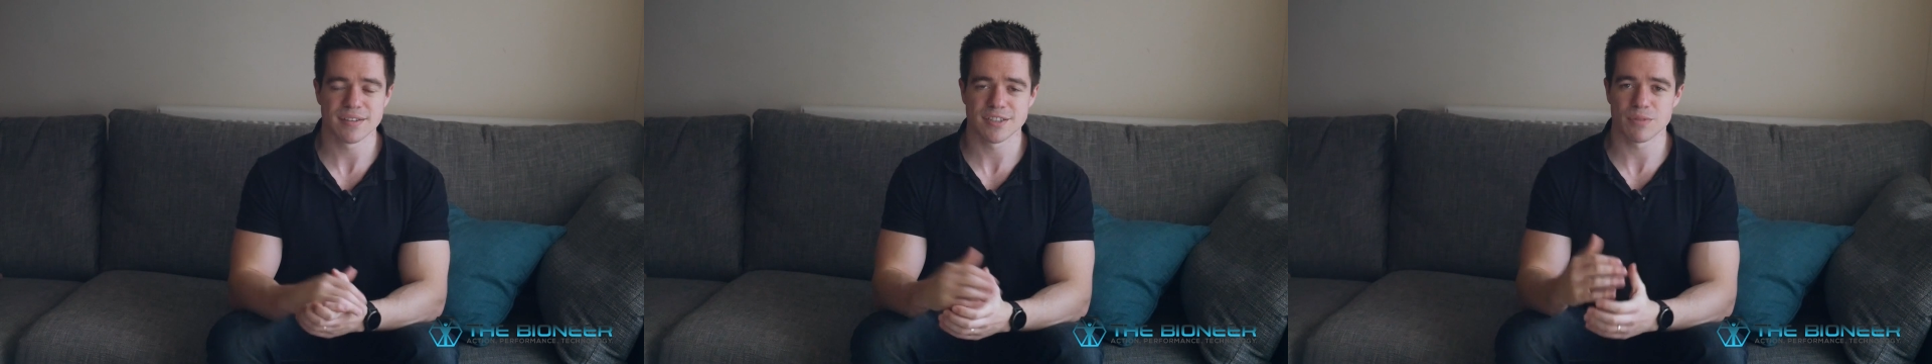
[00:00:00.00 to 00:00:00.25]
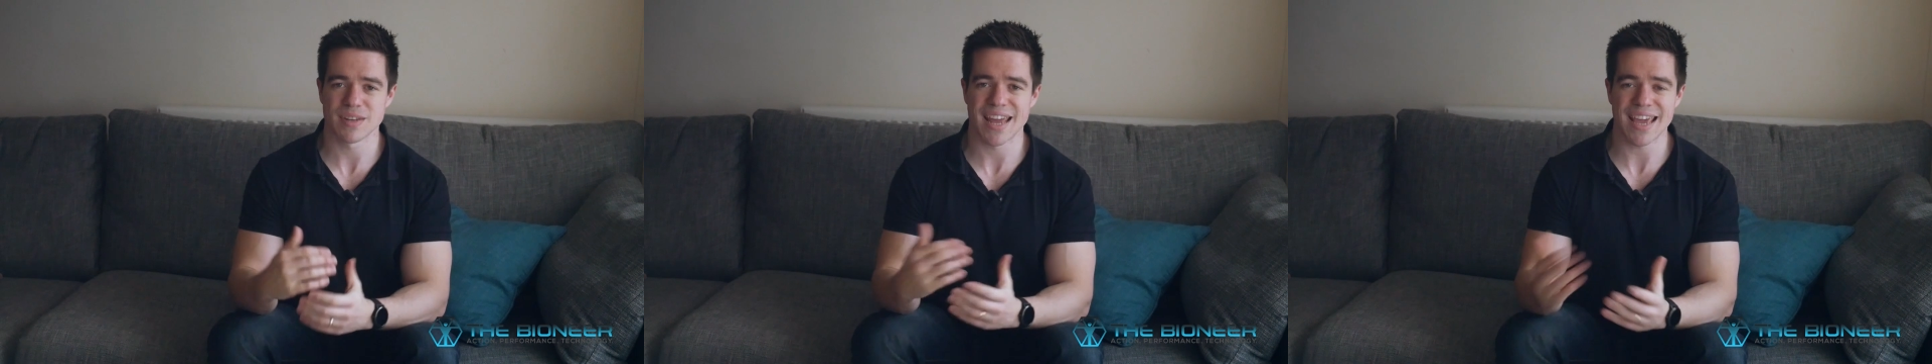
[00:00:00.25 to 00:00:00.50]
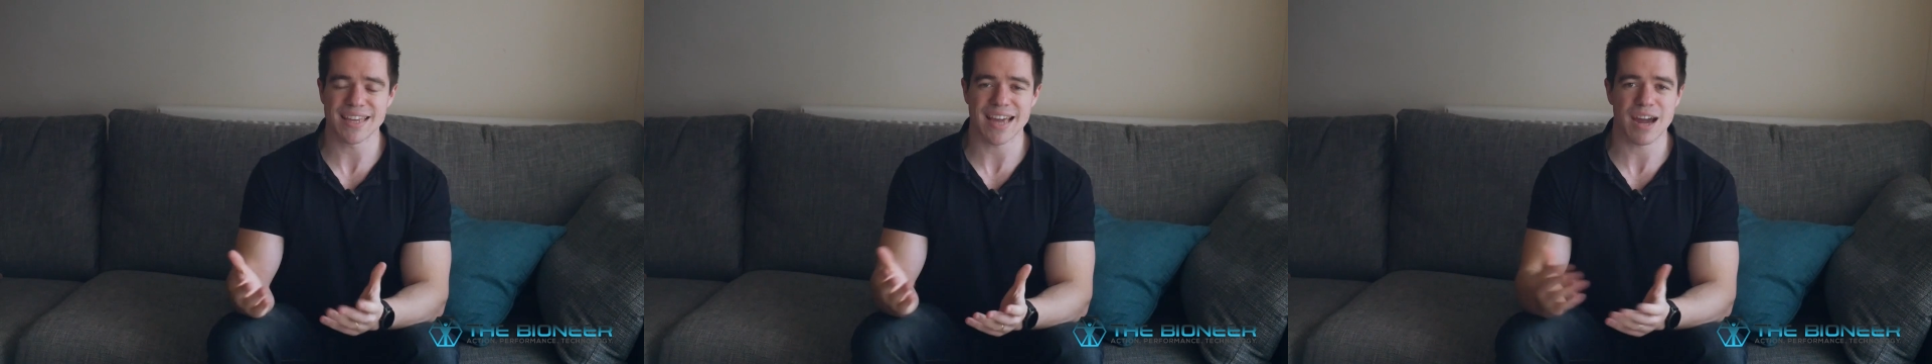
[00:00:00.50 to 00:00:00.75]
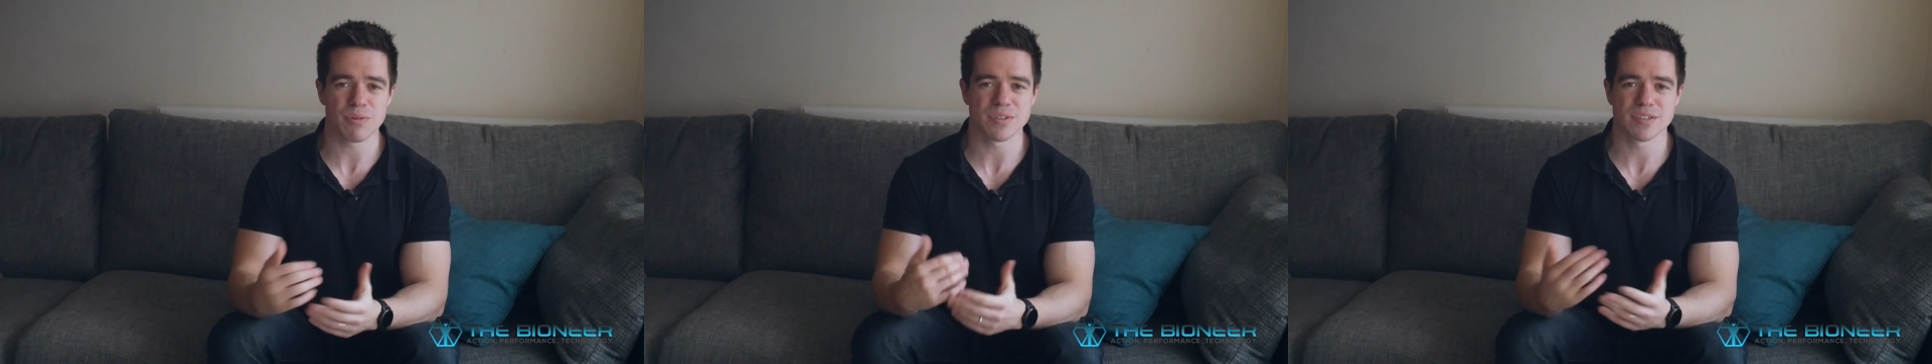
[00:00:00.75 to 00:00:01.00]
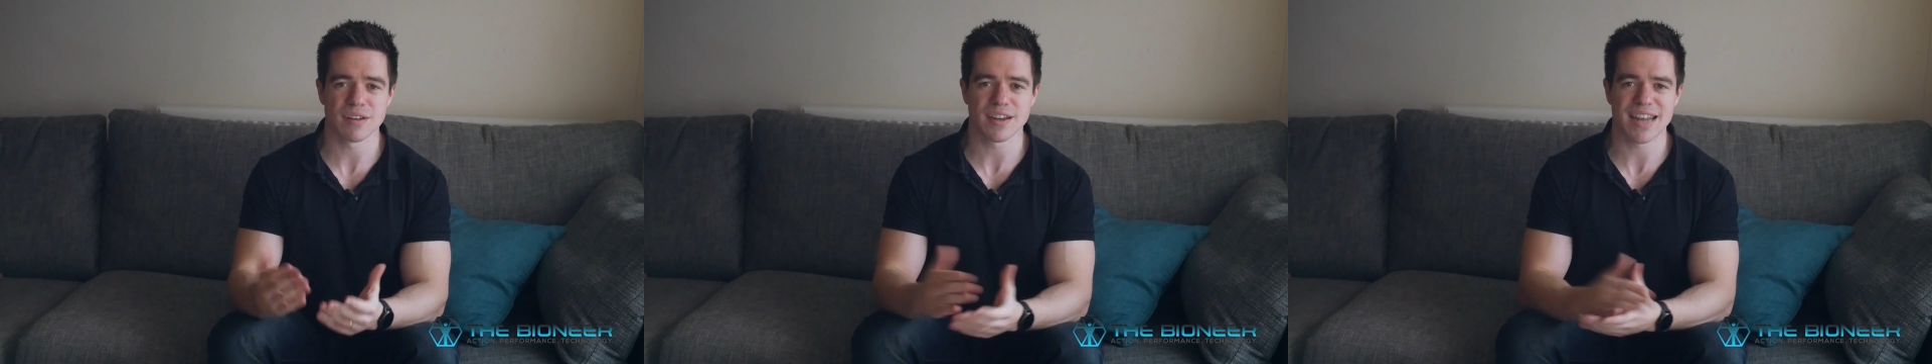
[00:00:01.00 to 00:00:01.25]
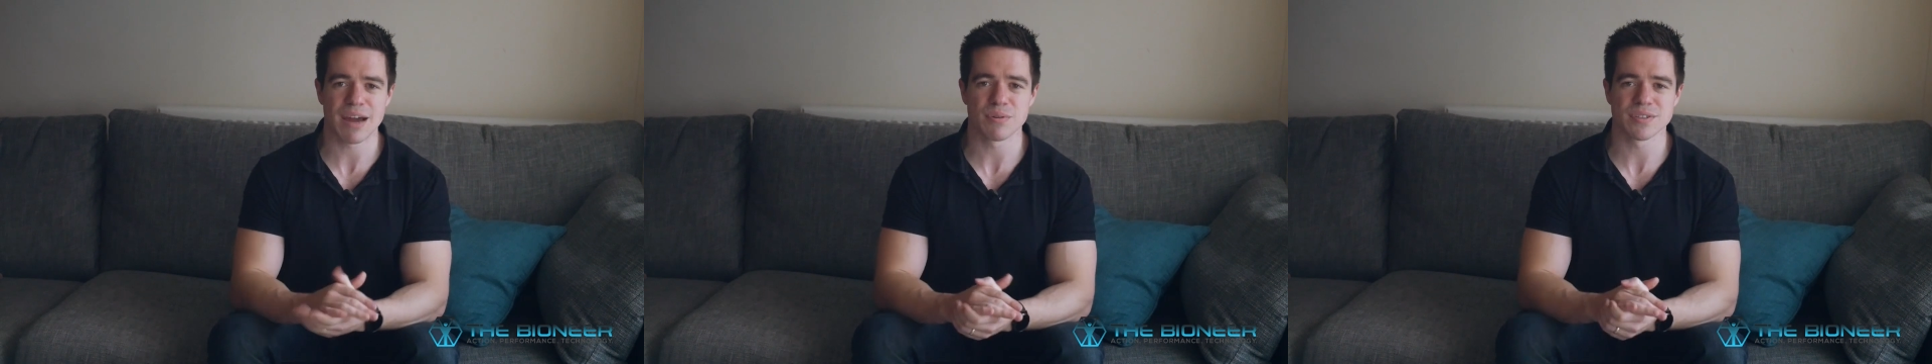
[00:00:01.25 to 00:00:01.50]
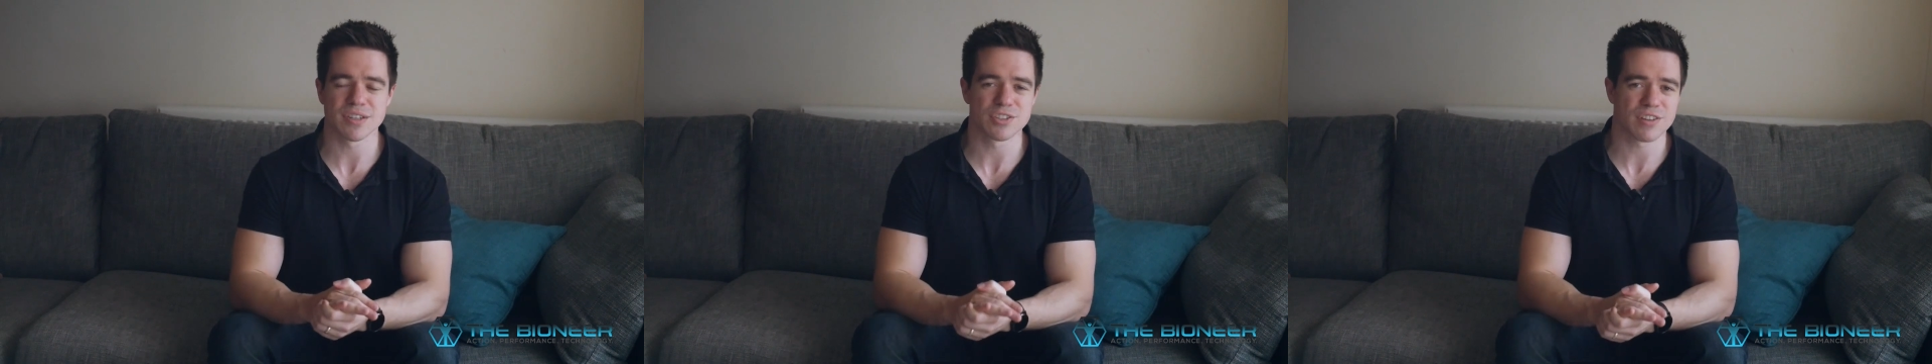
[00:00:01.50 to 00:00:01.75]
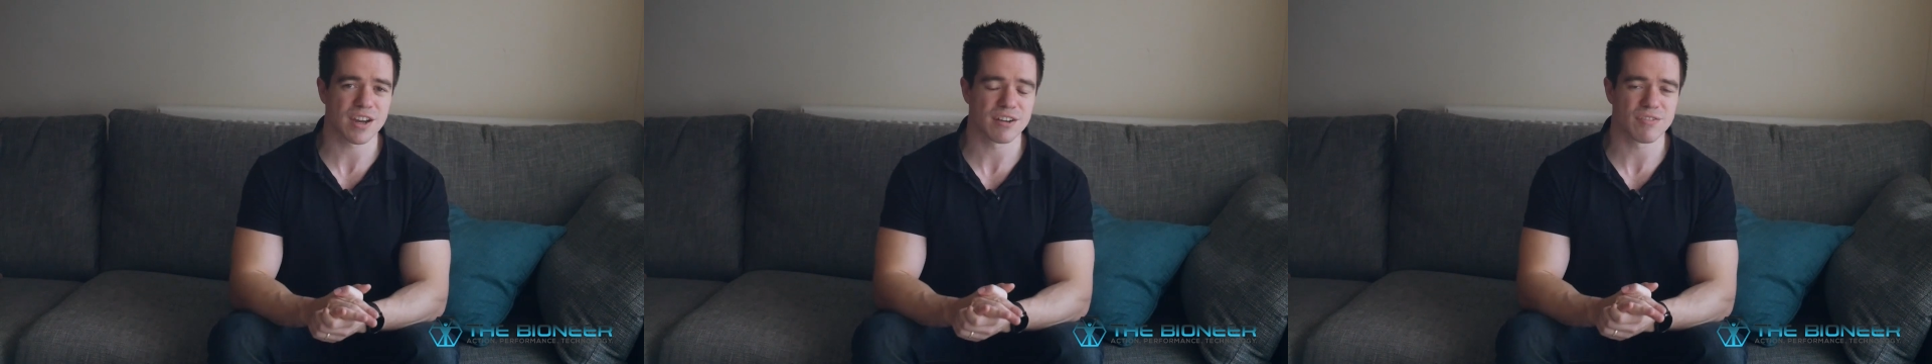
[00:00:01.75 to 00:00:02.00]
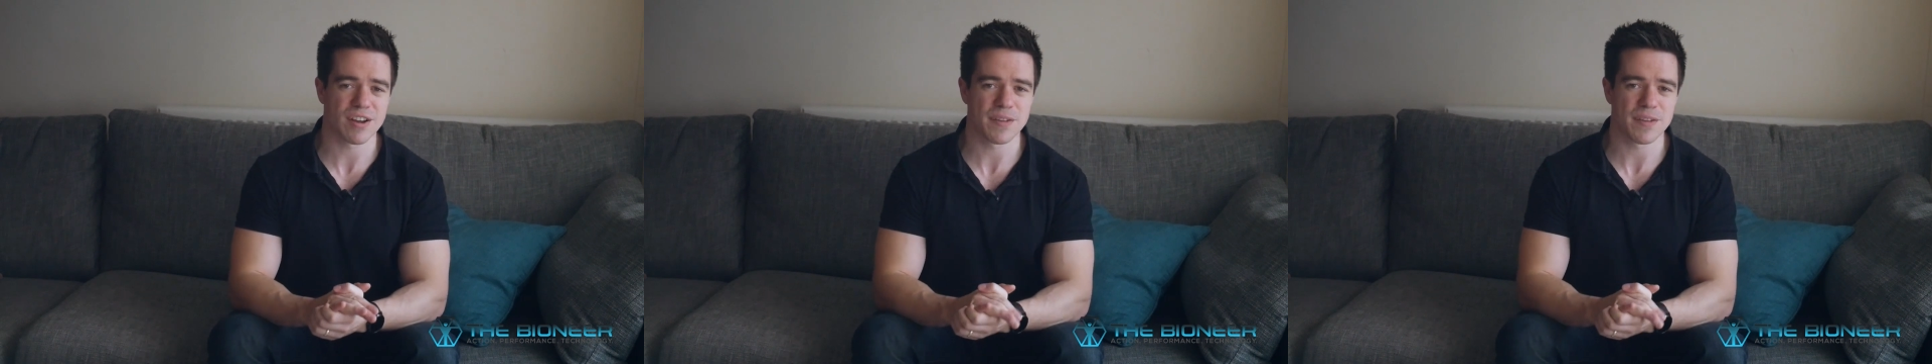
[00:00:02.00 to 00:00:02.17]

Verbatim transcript: So in eight hours, nine hours, I try and